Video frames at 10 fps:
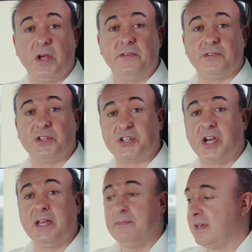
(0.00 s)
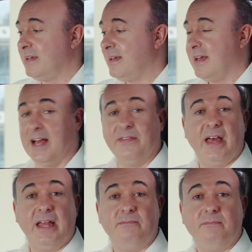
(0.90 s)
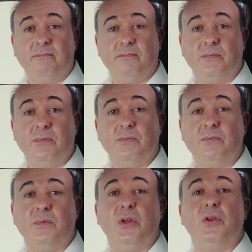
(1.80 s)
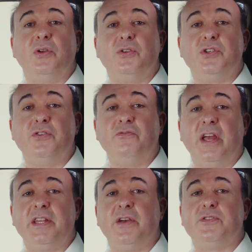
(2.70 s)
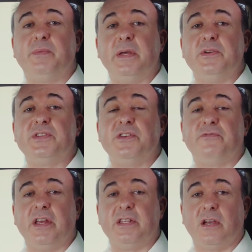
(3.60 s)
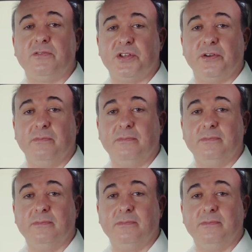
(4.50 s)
wait for the chime, and then tune radio to BBC Radio 2.